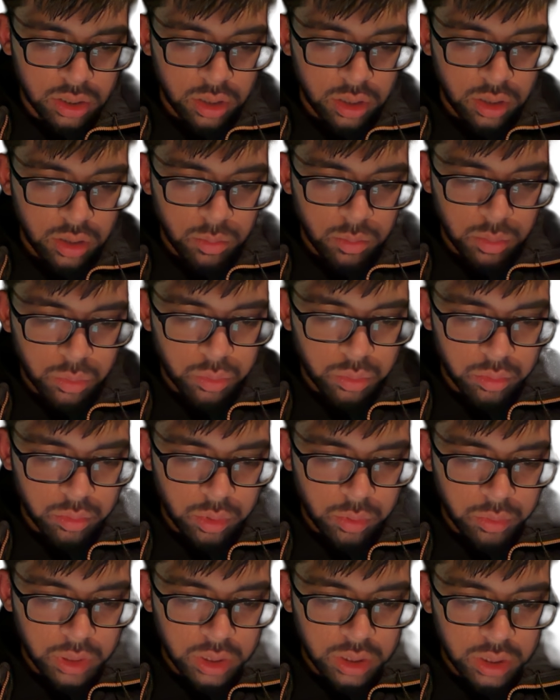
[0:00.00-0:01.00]
But what we
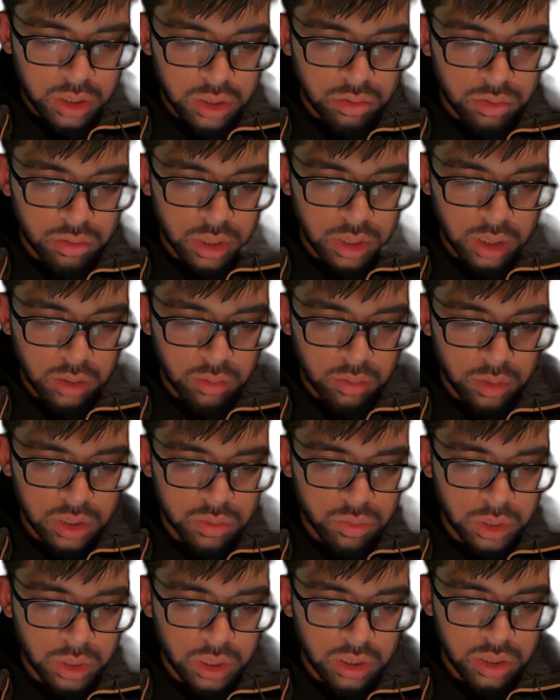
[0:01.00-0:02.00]
need to do now is we
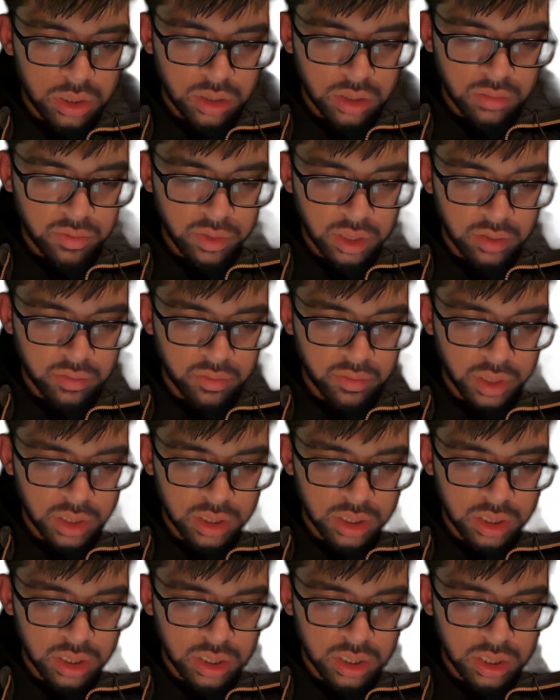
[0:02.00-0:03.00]
need to configure fast
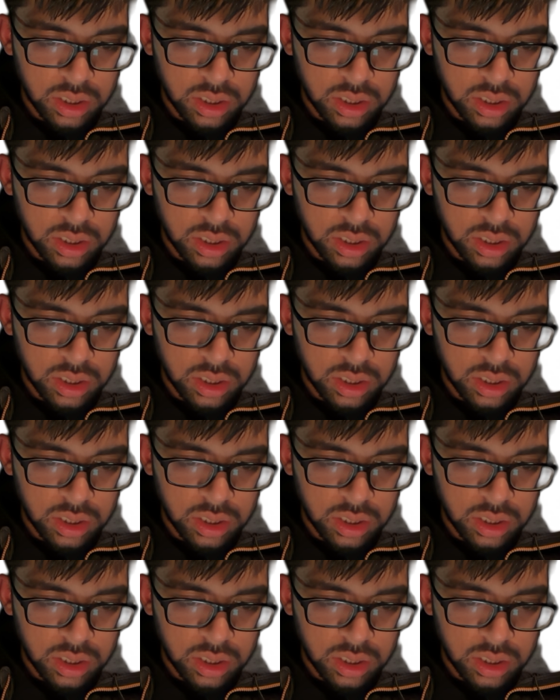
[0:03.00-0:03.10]
Ethernet